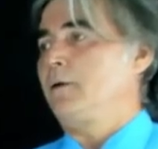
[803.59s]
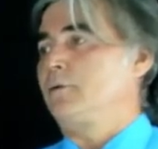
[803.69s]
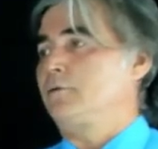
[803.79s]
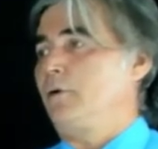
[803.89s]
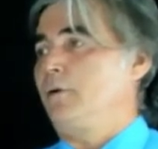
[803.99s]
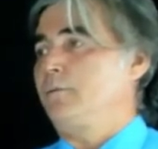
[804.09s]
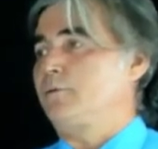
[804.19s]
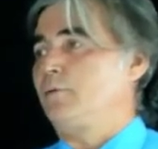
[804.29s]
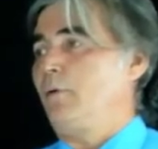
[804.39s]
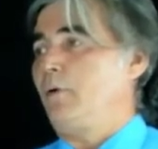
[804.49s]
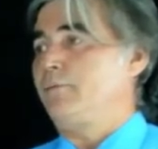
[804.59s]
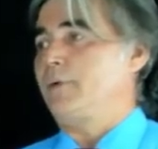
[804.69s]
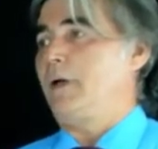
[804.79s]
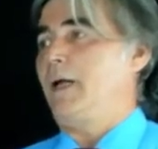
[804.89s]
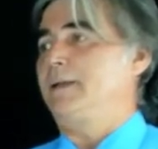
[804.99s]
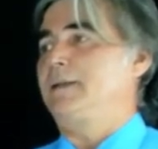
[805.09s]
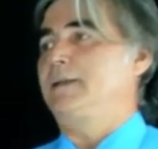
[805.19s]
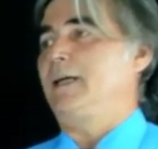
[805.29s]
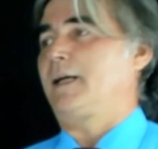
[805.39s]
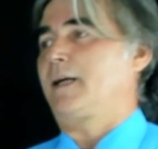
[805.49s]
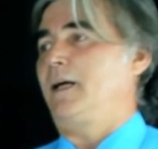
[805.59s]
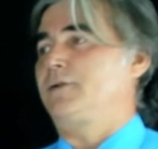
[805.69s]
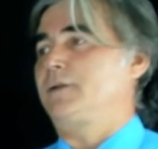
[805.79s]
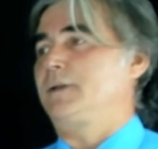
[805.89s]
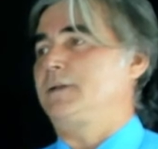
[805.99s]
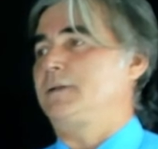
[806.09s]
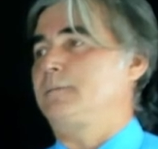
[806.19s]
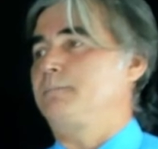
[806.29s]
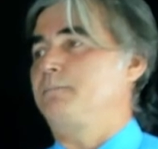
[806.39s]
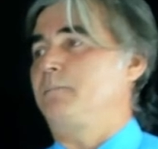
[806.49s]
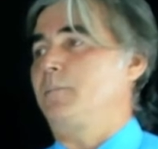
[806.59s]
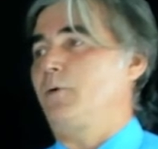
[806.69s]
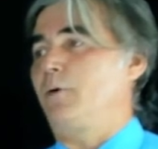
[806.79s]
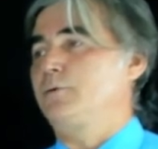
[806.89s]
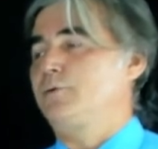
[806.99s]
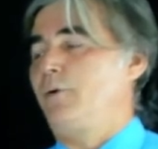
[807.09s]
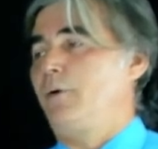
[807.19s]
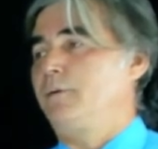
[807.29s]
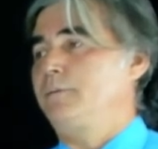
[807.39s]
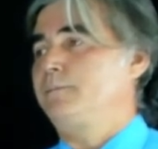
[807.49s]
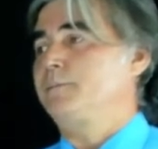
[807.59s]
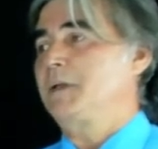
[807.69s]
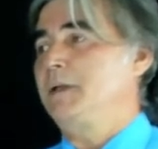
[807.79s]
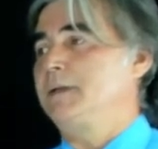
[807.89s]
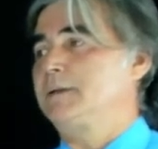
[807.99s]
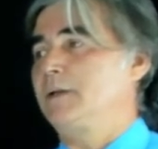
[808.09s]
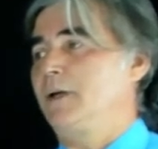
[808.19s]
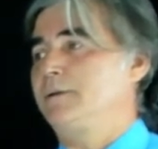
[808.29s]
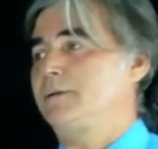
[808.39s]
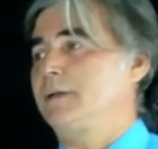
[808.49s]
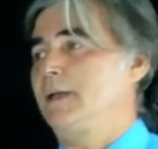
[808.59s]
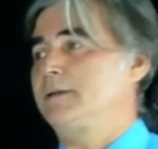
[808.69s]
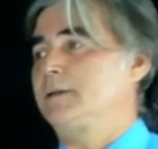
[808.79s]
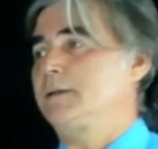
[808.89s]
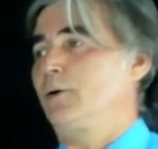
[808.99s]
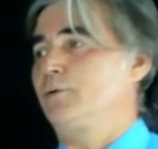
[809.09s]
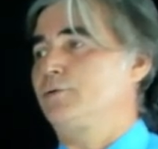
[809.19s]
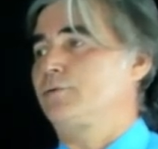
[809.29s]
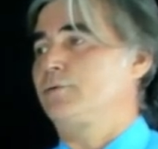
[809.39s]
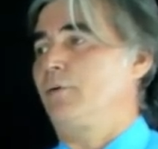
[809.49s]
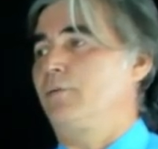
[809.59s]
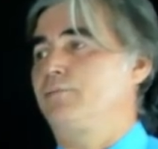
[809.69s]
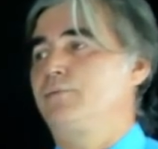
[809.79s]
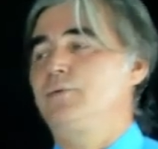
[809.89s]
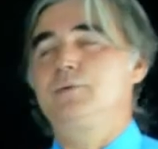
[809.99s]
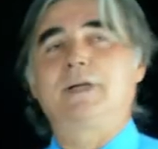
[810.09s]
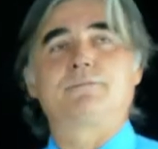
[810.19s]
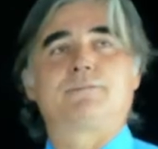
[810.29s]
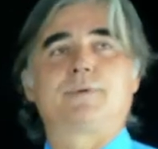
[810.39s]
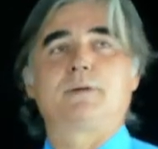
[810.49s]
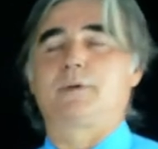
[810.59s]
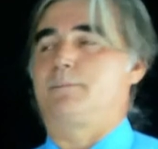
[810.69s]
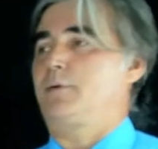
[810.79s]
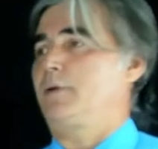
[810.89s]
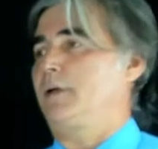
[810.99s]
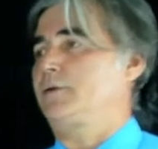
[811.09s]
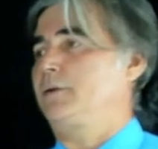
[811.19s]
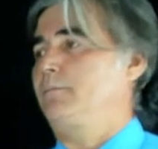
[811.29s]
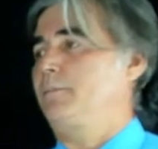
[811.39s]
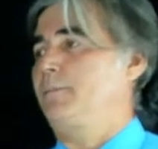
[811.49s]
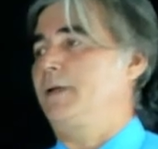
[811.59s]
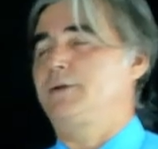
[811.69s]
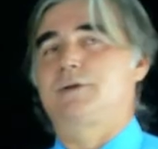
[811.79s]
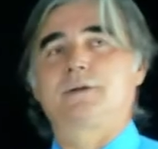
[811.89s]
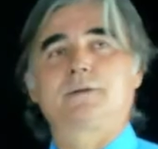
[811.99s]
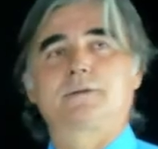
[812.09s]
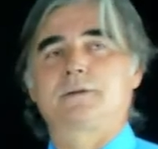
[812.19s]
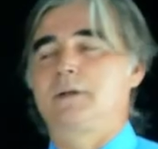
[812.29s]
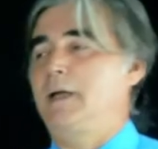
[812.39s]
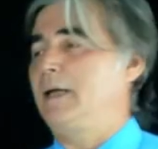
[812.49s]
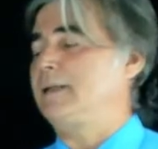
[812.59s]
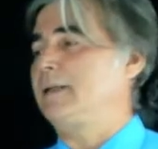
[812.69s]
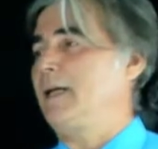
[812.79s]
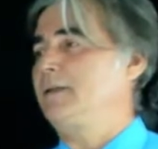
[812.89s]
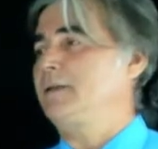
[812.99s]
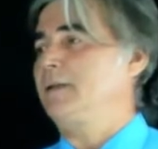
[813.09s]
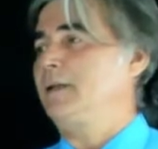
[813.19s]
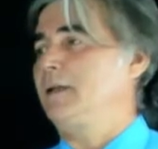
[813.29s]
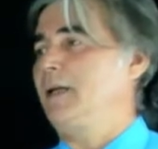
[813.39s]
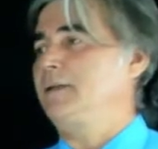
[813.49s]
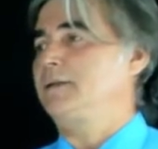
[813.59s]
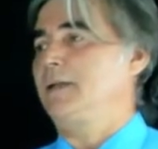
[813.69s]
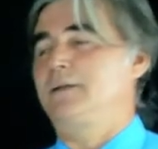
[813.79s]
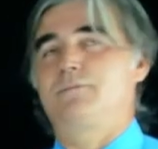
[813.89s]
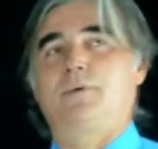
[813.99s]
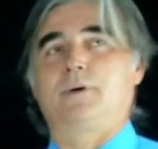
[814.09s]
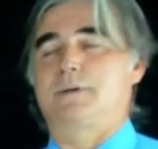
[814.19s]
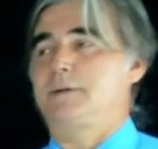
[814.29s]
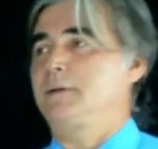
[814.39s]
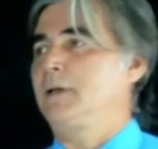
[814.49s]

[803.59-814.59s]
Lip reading: So, role of the land in agriculture is concerned. It serves as source of food and fiber production, pastures and grazing lands, and forests.